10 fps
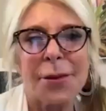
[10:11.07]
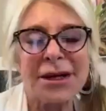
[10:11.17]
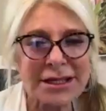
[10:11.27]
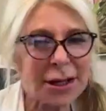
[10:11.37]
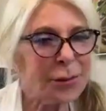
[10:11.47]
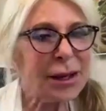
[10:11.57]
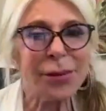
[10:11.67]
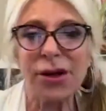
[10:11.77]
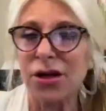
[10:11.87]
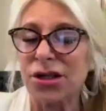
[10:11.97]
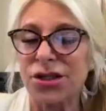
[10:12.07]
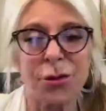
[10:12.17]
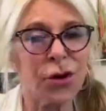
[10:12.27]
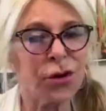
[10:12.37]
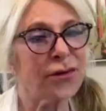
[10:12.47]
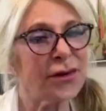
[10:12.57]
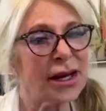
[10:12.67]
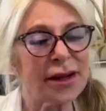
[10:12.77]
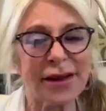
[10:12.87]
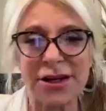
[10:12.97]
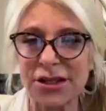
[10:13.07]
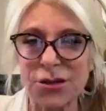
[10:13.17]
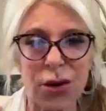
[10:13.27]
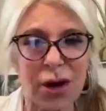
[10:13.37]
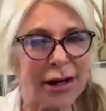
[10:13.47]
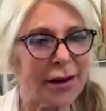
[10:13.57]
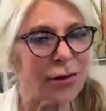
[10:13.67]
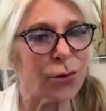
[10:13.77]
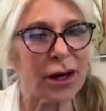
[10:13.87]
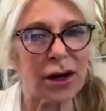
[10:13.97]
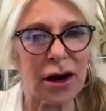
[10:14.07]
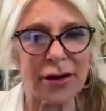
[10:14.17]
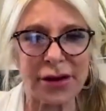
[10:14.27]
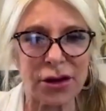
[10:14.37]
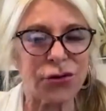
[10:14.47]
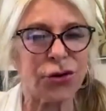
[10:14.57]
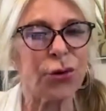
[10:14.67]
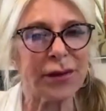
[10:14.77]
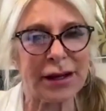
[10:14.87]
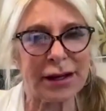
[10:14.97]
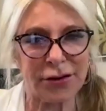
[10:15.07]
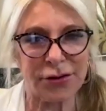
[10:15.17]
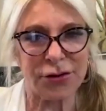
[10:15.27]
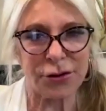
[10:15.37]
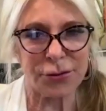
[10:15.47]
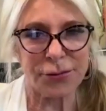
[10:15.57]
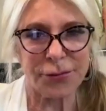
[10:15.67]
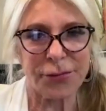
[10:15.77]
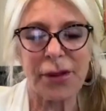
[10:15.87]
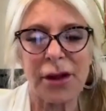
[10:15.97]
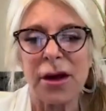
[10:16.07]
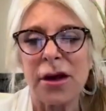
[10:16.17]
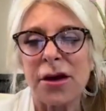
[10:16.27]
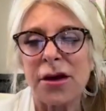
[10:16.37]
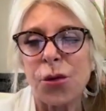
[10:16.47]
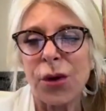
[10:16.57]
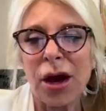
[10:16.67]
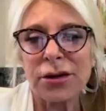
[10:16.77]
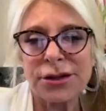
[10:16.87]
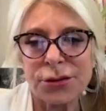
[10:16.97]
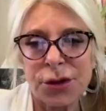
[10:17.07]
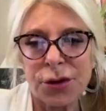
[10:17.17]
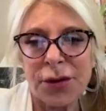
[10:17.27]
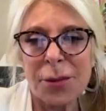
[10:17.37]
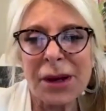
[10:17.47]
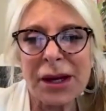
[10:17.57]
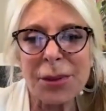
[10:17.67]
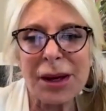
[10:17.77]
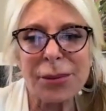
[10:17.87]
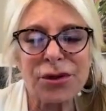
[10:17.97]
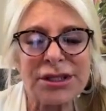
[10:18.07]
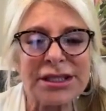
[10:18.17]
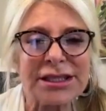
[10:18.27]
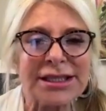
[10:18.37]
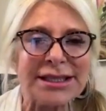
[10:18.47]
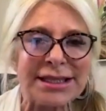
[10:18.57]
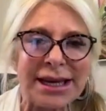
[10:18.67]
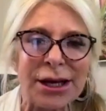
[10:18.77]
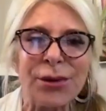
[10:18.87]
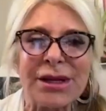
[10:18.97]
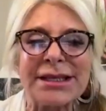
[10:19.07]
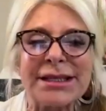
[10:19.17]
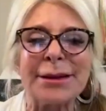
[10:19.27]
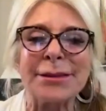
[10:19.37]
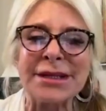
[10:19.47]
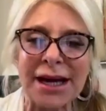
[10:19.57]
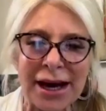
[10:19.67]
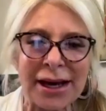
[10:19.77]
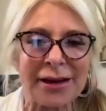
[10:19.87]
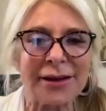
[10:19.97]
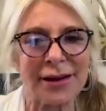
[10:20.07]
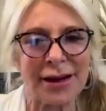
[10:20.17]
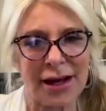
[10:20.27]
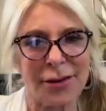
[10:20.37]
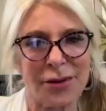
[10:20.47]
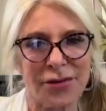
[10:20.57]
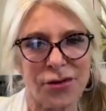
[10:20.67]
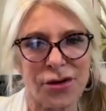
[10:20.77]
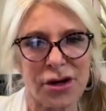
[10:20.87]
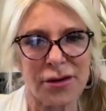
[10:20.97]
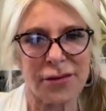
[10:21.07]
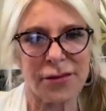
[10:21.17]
But some people are so motivated, they just want to get the weight off and they'll do what they need to do. We also know that many people are still staying with the same diet that they had before.